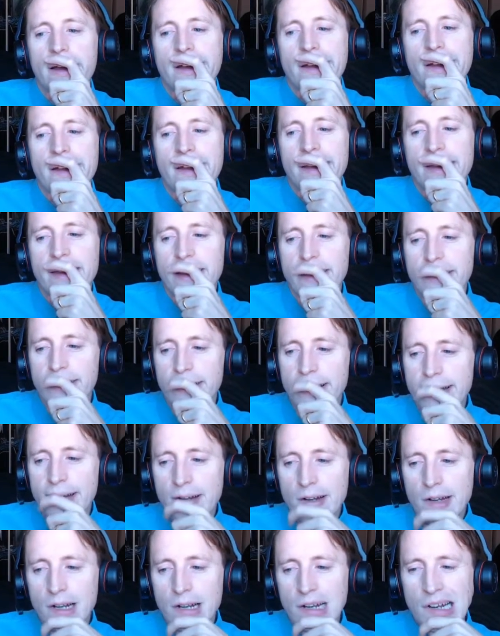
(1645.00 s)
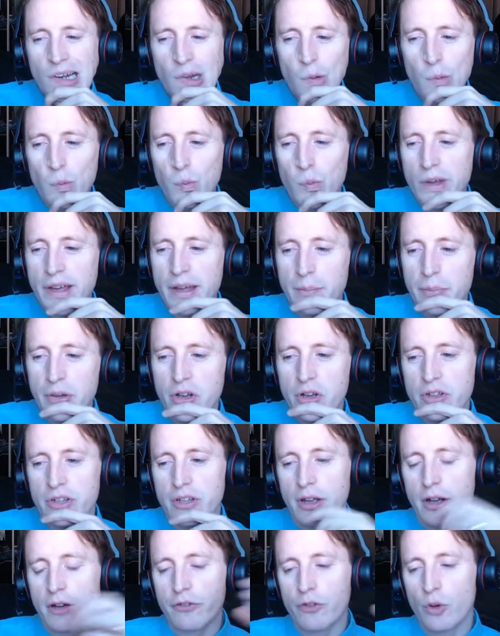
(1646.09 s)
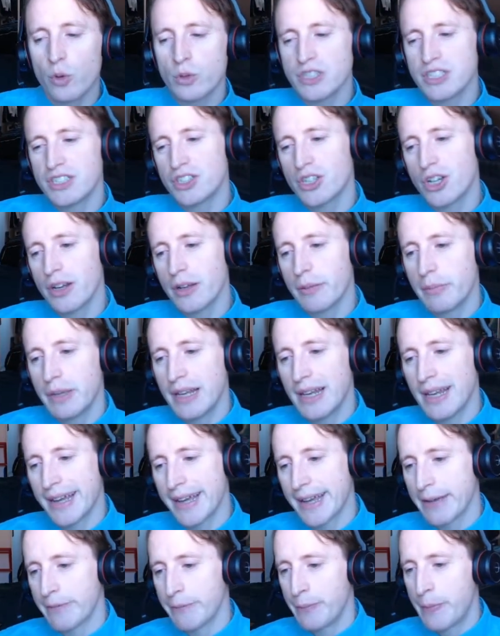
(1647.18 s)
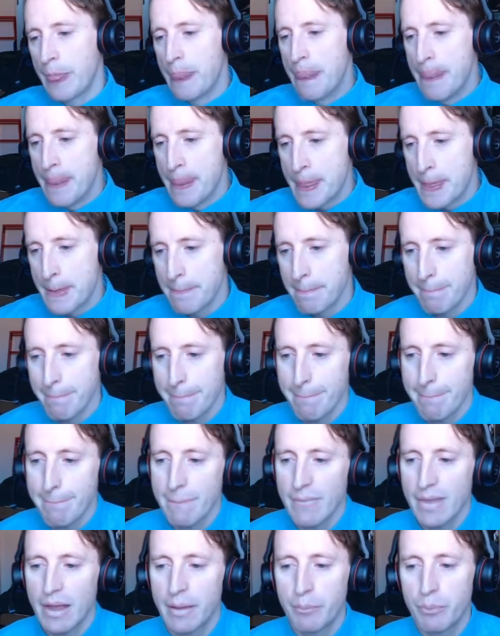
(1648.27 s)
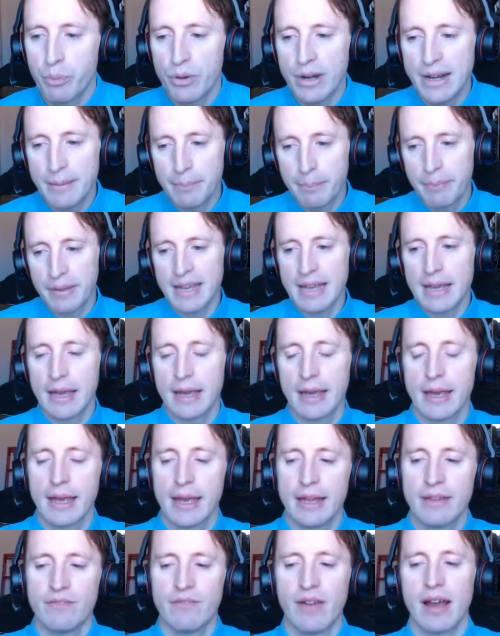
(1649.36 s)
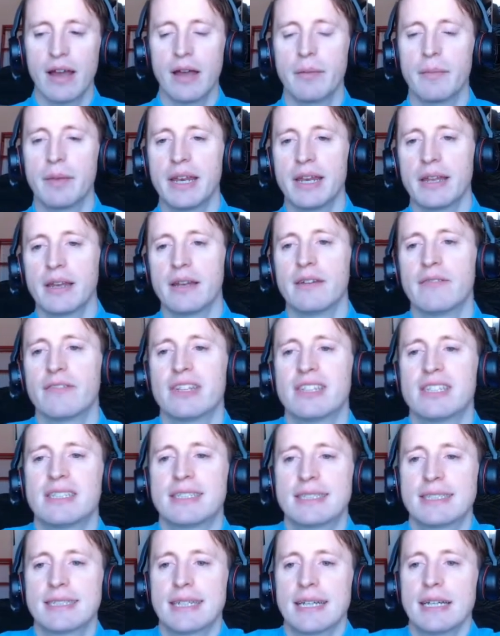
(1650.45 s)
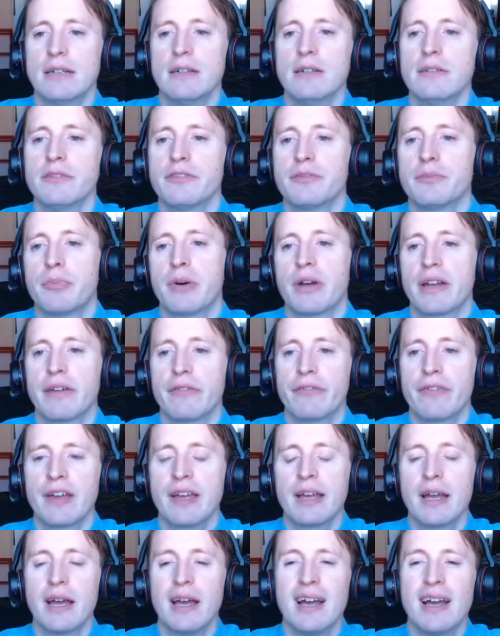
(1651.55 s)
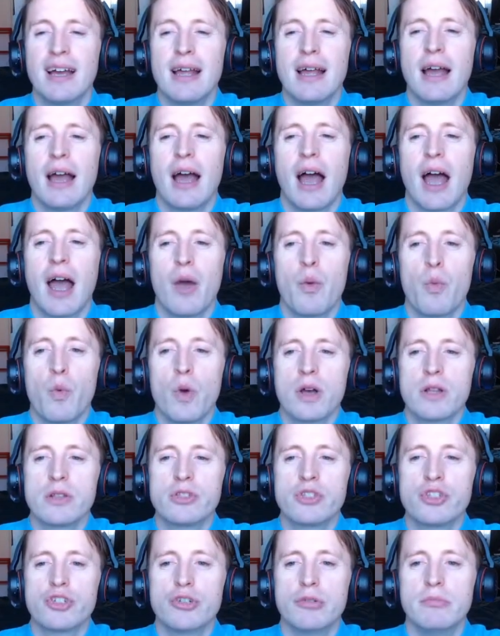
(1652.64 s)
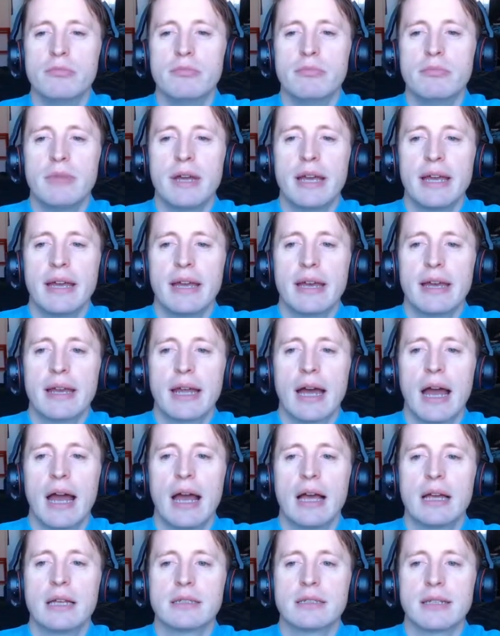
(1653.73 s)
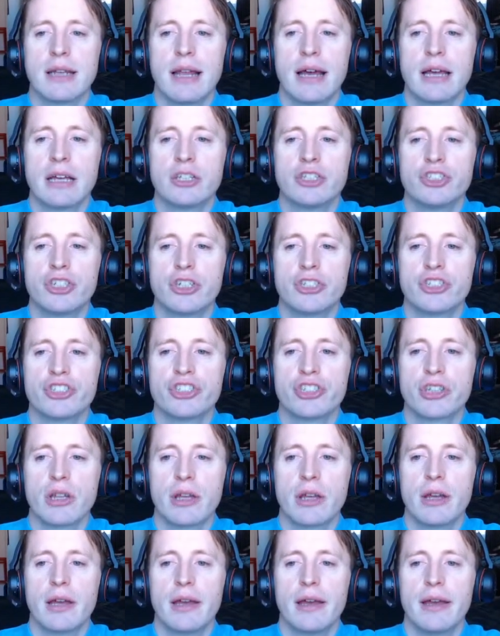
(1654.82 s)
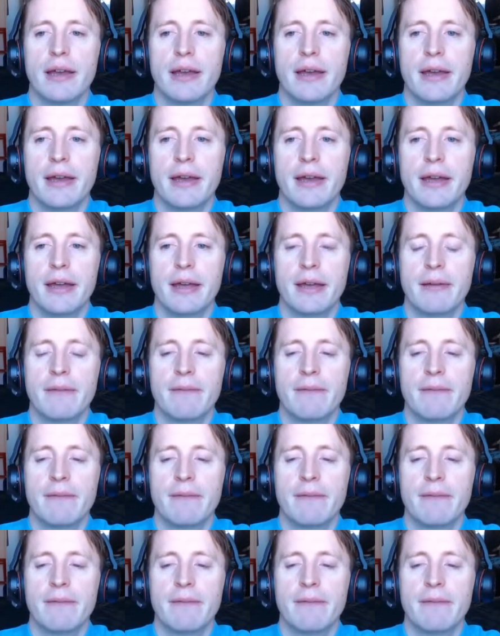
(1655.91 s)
like it's a little weird because of course it's gonna be like a pretty big environment in of itself, but I think I want to make it as like just a